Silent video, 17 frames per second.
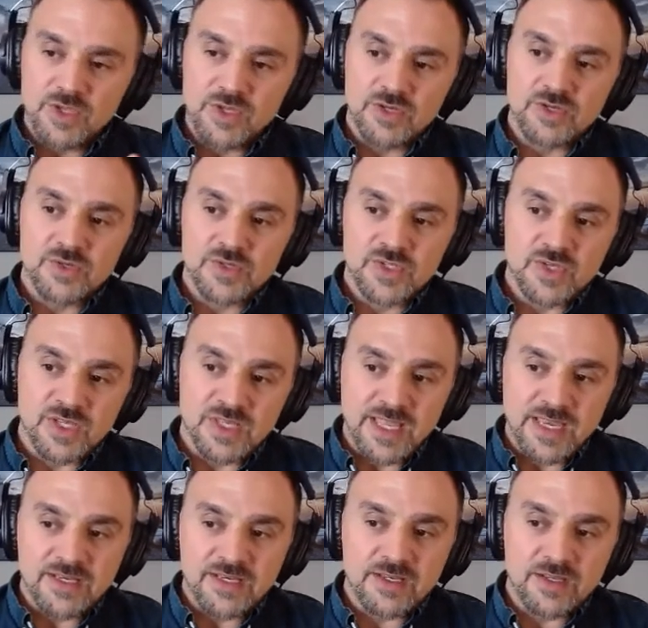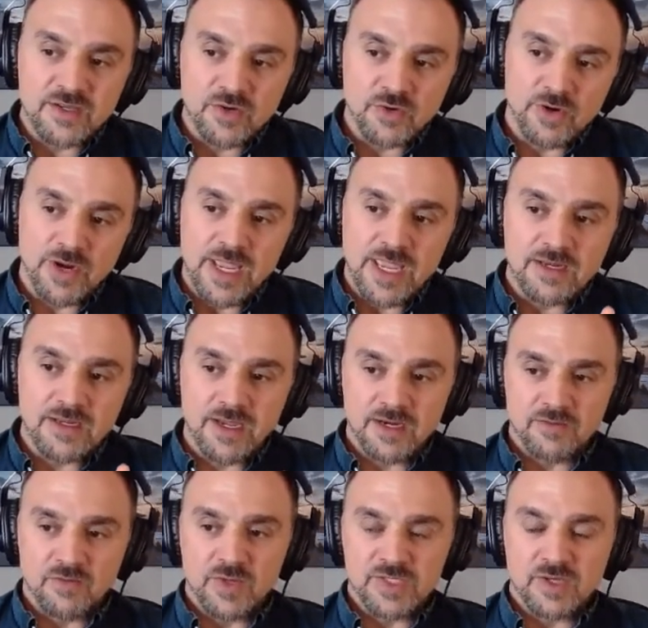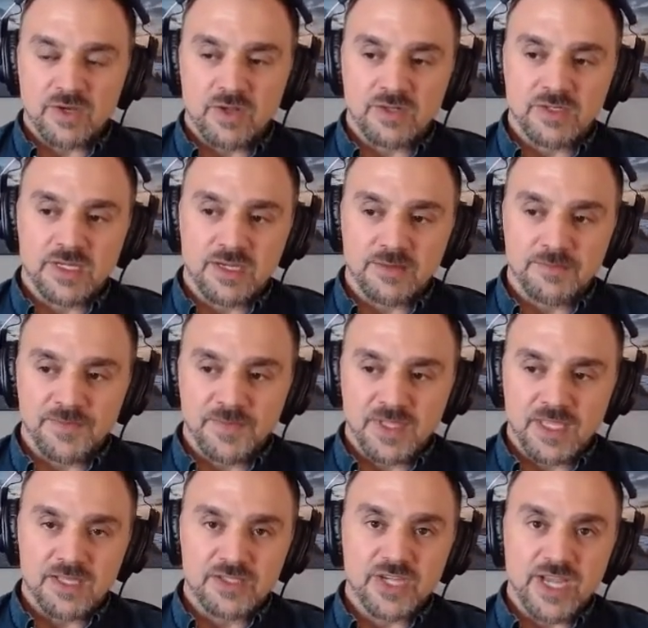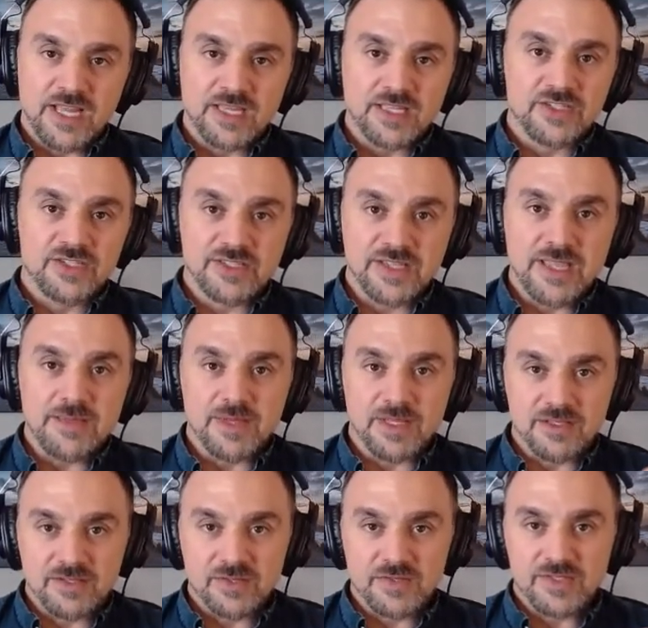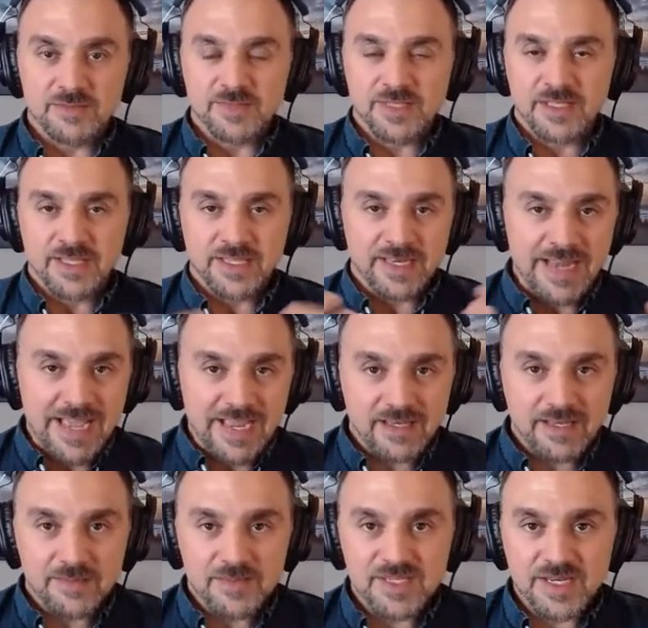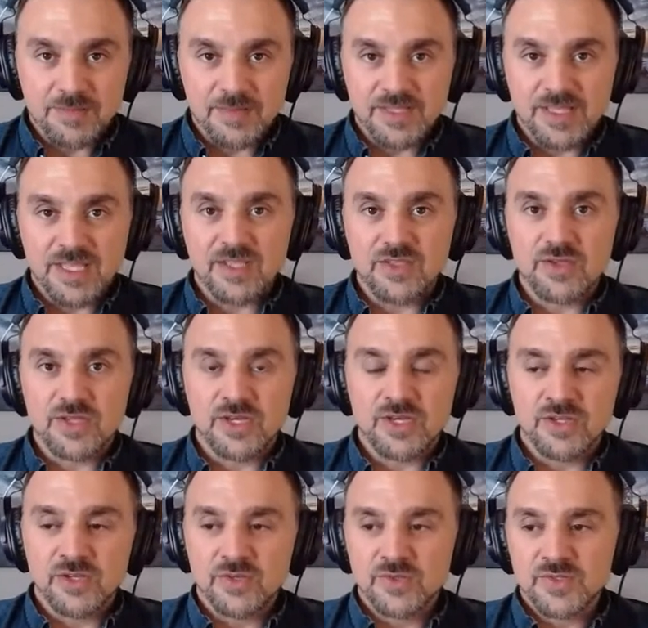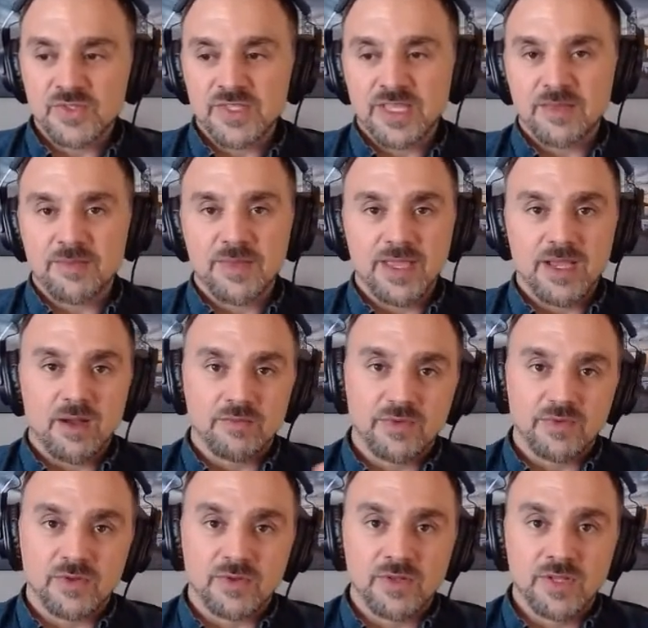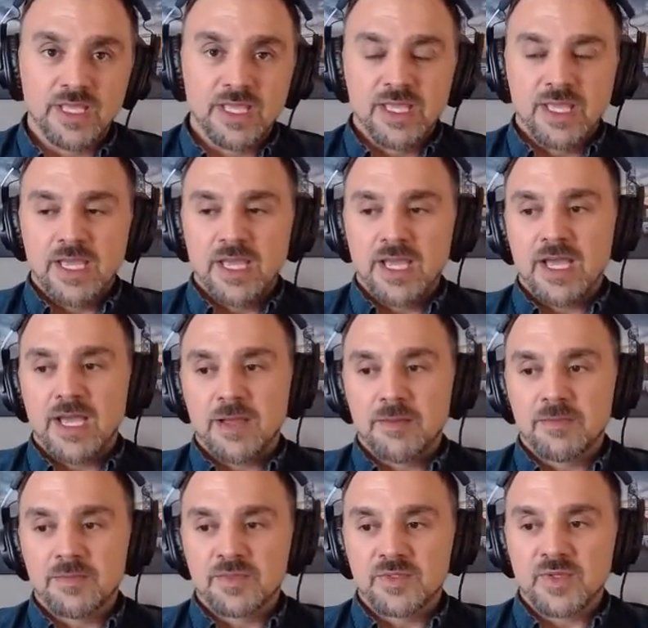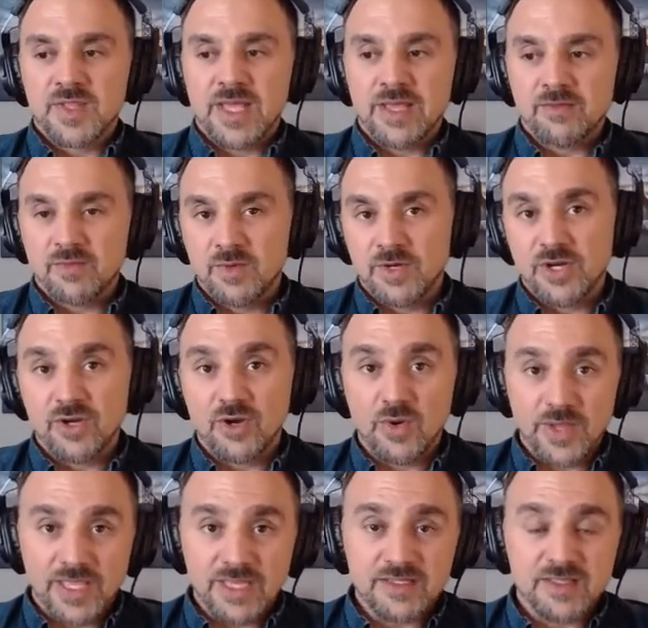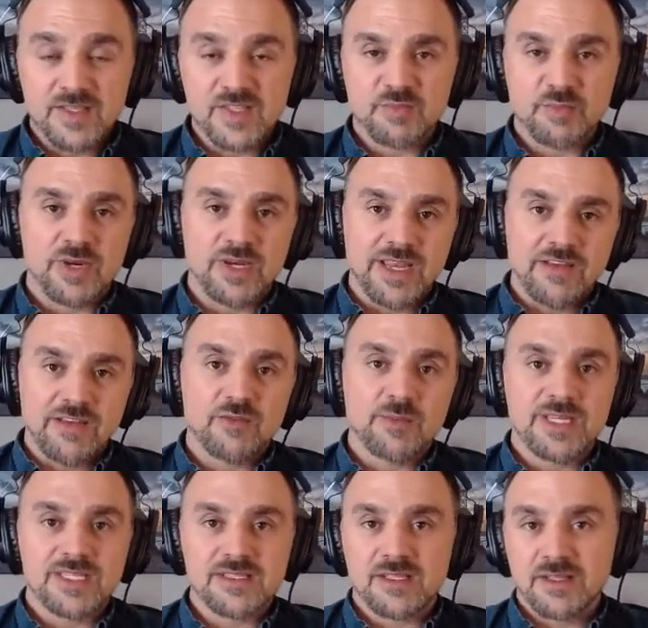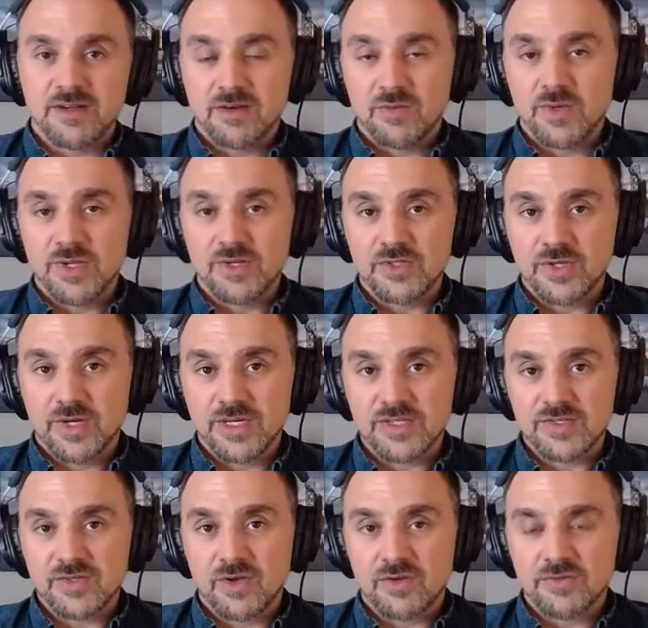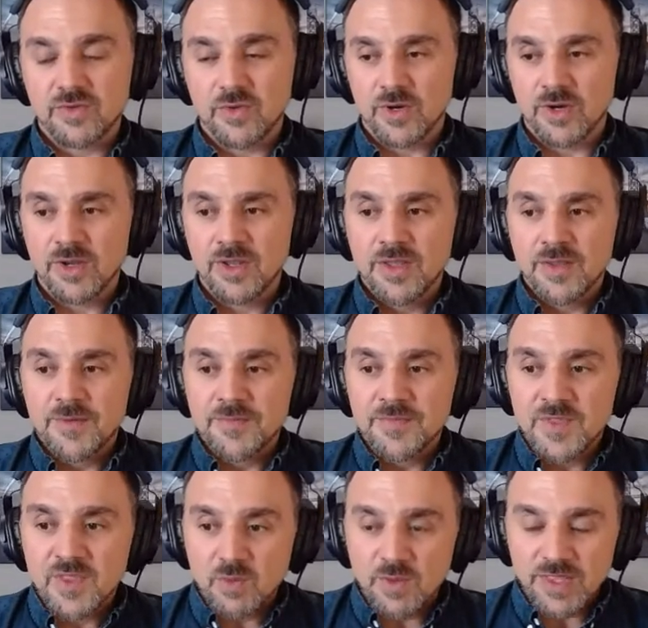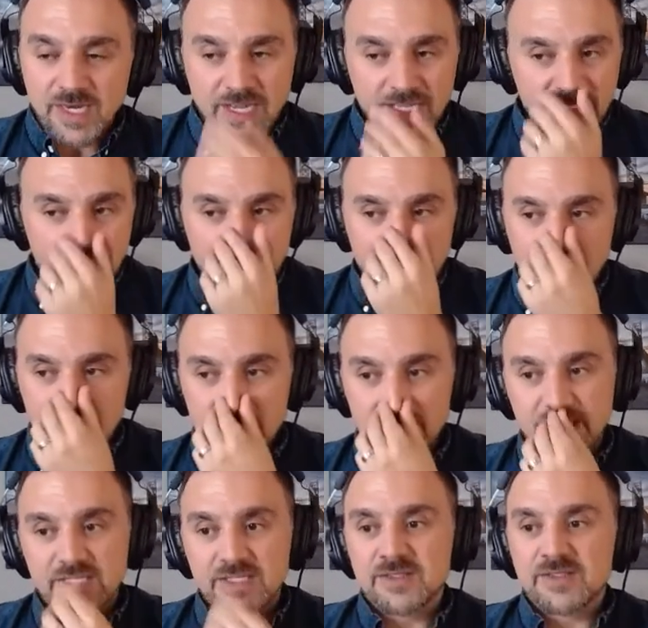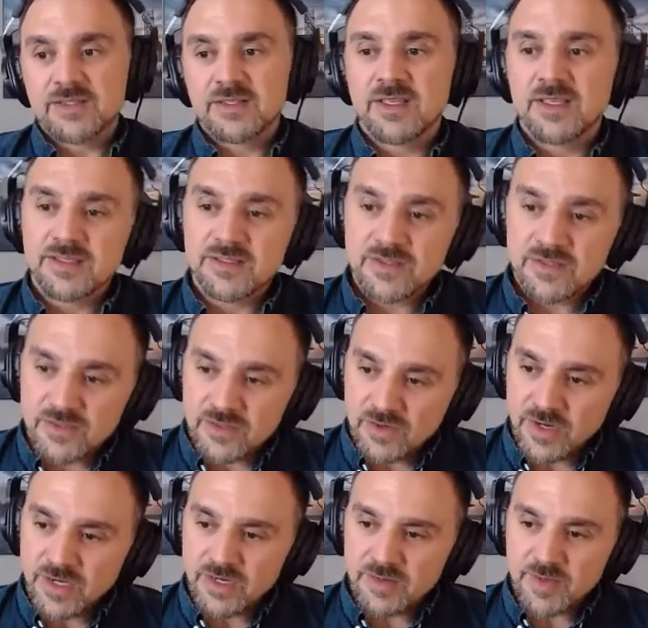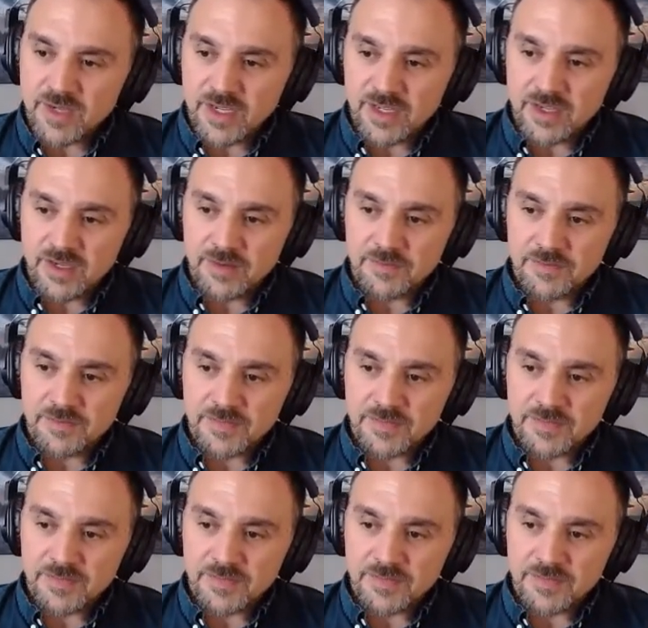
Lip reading: what you can do is you can then create kind of what's called a challenge statement. So something like an ad lib statement that you can use that can be helpful, so that when you're going into the sprint, everybody's clear on what you're trying to solve for. The one that I like actually is created by